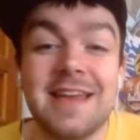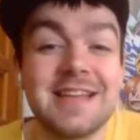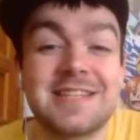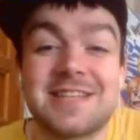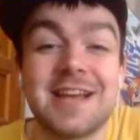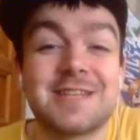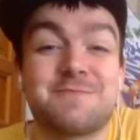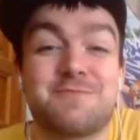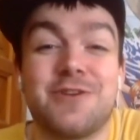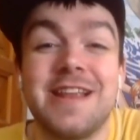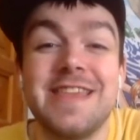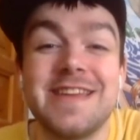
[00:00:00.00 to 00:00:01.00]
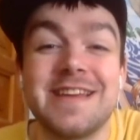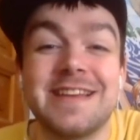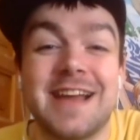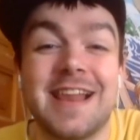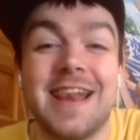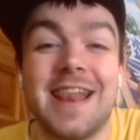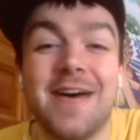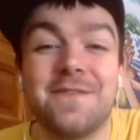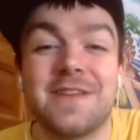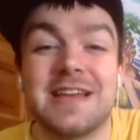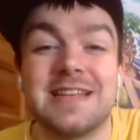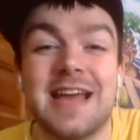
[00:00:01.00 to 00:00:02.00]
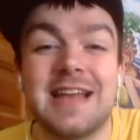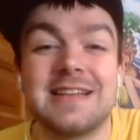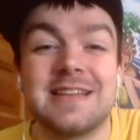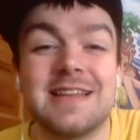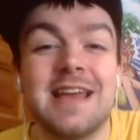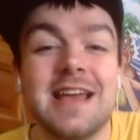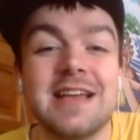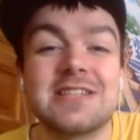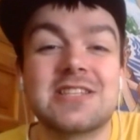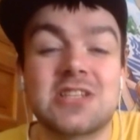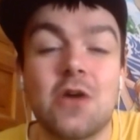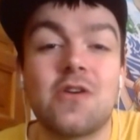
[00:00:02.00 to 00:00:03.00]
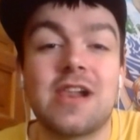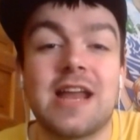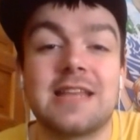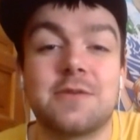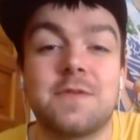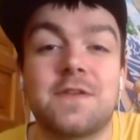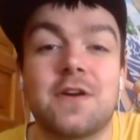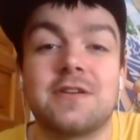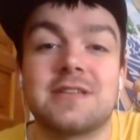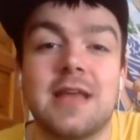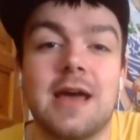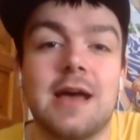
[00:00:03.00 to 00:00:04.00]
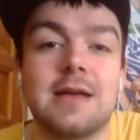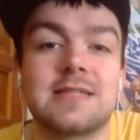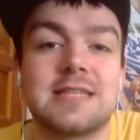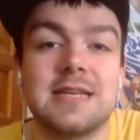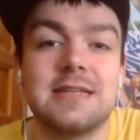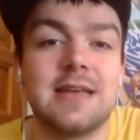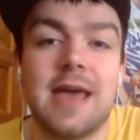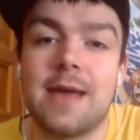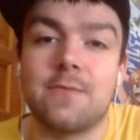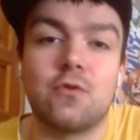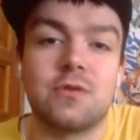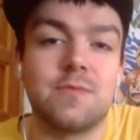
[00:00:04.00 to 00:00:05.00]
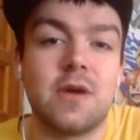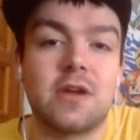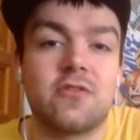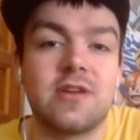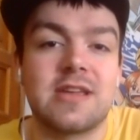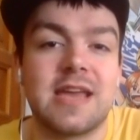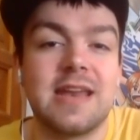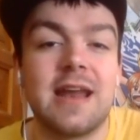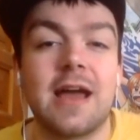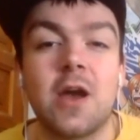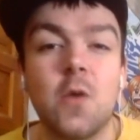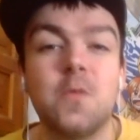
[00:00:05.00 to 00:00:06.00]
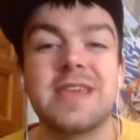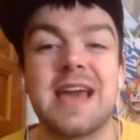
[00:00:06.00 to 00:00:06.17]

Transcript: it's just brilliant. I love it. And so glad that we got Cinder, Emerald, and Mercury again. I hope